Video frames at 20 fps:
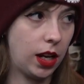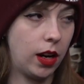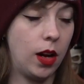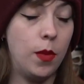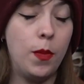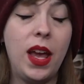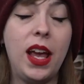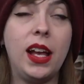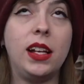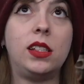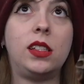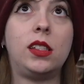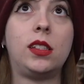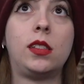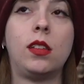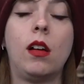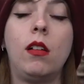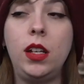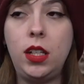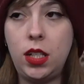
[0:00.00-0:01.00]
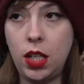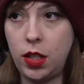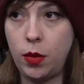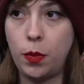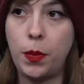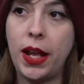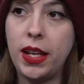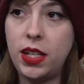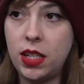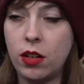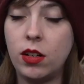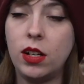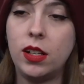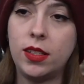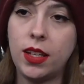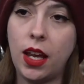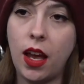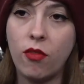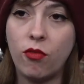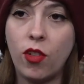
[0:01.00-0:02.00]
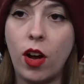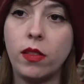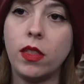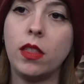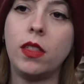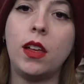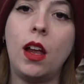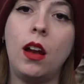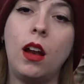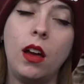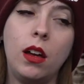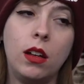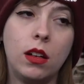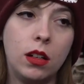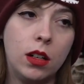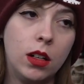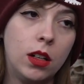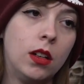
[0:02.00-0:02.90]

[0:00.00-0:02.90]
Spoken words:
And I'm excited to play Tyranids again rather than like,